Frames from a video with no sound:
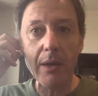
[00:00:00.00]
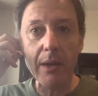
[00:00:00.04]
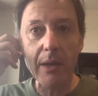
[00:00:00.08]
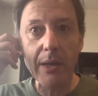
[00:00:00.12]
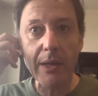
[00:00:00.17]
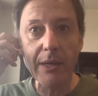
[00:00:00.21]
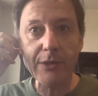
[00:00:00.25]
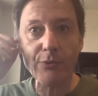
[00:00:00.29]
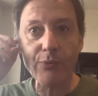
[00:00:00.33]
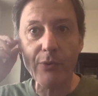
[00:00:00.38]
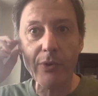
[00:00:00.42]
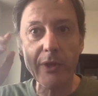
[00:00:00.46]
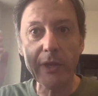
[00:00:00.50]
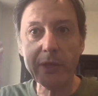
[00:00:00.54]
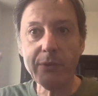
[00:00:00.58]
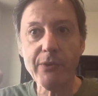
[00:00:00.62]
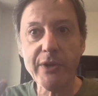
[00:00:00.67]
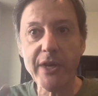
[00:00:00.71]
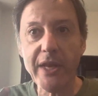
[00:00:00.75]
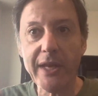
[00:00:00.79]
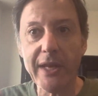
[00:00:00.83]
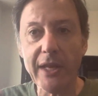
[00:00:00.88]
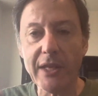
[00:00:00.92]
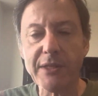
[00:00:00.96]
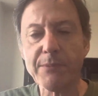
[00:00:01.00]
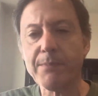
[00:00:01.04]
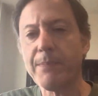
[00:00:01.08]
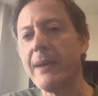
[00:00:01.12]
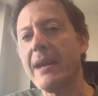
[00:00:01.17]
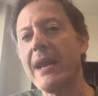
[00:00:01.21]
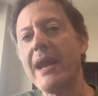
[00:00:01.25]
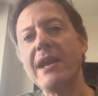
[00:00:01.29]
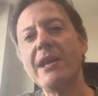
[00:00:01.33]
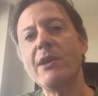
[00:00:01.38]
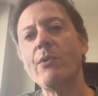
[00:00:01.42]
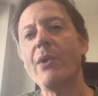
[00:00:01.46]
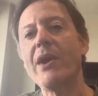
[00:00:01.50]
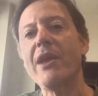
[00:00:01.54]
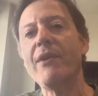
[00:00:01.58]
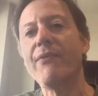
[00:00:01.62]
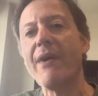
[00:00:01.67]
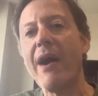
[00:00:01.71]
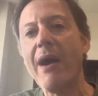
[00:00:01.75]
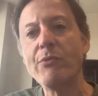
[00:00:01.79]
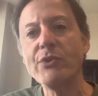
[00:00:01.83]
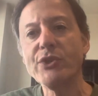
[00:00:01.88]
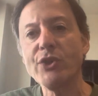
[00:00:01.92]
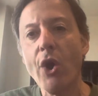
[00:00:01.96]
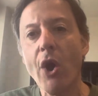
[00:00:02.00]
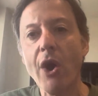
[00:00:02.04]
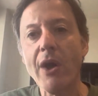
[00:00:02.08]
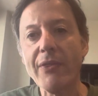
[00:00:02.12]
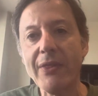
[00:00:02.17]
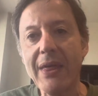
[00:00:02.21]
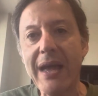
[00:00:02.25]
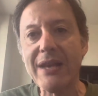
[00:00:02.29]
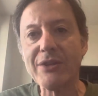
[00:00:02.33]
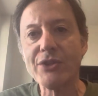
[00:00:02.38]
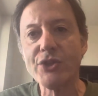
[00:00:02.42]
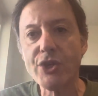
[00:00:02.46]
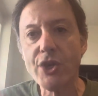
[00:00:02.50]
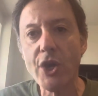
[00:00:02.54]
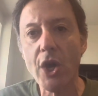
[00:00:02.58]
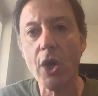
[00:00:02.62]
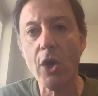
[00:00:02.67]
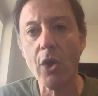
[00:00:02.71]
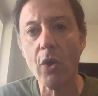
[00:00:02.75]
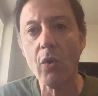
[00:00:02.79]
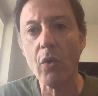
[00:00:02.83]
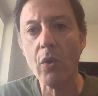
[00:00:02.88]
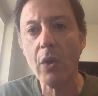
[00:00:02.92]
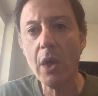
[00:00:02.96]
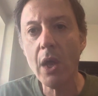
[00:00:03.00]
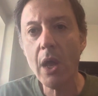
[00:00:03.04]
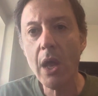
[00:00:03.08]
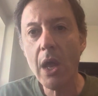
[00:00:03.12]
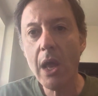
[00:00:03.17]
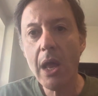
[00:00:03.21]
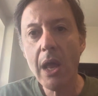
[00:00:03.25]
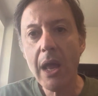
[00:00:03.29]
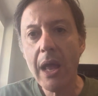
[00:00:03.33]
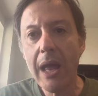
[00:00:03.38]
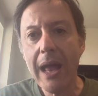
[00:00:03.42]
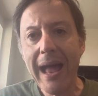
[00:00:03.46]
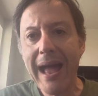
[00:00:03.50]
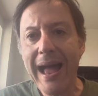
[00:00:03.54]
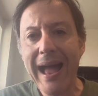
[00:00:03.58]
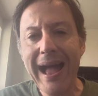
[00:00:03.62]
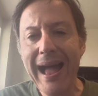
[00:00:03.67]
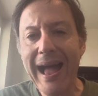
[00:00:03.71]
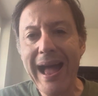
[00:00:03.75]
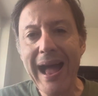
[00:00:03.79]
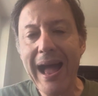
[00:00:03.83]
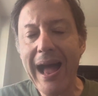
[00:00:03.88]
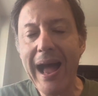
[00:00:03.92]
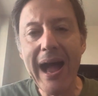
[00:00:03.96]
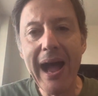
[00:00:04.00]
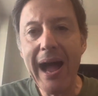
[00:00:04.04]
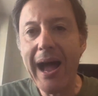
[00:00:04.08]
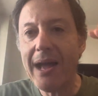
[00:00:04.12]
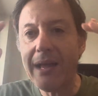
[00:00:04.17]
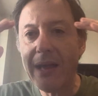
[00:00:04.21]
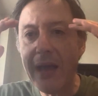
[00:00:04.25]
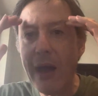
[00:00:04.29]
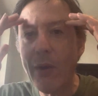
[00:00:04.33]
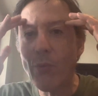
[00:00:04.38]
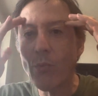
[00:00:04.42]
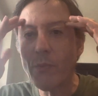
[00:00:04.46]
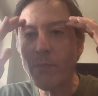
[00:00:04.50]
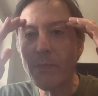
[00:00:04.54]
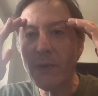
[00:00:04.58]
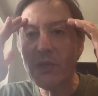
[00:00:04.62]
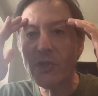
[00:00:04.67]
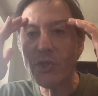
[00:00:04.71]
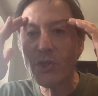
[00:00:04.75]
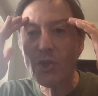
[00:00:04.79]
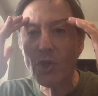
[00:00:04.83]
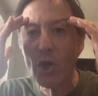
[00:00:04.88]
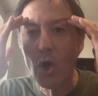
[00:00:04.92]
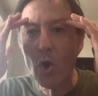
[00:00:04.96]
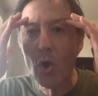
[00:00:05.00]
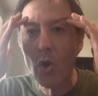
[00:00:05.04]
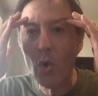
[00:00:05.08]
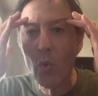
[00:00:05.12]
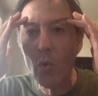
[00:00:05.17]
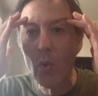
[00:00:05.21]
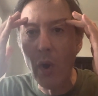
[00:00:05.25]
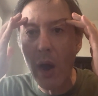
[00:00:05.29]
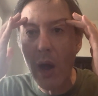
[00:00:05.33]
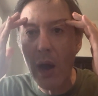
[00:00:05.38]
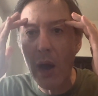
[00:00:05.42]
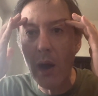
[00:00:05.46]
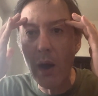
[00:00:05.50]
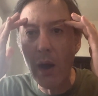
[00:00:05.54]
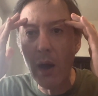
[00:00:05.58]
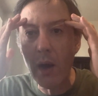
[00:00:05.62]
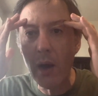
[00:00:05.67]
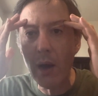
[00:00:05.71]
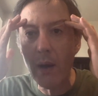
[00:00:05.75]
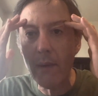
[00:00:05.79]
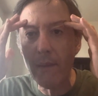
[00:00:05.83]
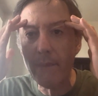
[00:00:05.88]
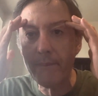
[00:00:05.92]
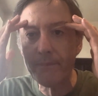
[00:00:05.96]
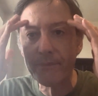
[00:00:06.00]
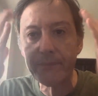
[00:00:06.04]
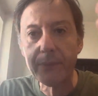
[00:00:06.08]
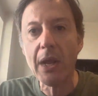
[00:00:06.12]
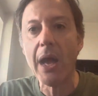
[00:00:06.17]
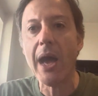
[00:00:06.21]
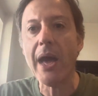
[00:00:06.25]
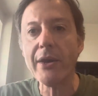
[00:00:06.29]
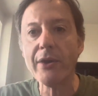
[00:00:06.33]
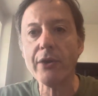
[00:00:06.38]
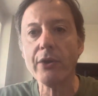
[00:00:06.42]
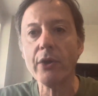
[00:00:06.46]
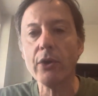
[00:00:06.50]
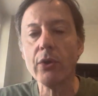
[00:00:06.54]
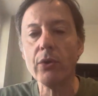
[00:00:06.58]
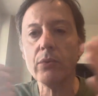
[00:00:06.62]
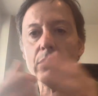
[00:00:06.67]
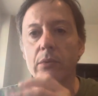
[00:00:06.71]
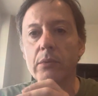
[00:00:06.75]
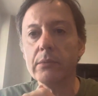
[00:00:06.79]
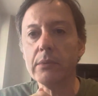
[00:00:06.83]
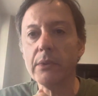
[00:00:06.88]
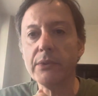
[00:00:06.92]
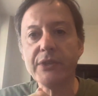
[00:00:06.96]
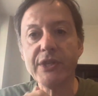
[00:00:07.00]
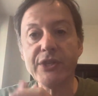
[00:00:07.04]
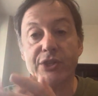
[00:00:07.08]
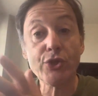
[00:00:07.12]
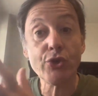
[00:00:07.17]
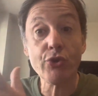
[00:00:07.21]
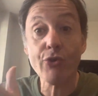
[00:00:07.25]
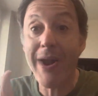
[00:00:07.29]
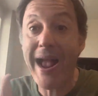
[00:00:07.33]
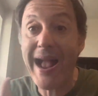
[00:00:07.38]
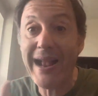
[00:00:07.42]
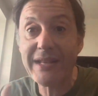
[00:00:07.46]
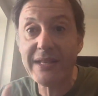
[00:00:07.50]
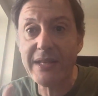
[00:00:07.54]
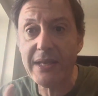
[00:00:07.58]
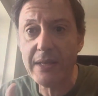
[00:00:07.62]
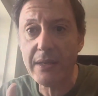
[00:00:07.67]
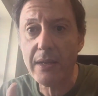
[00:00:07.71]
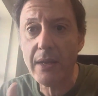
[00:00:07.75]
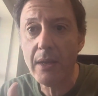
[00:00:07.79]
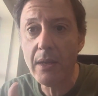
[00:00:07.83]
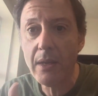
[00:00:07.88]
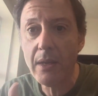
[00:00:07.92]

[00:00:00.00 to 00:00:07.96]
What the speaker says: It's really ridiculous. But anyway, if I was on that show, I would be so, I don't know, distracted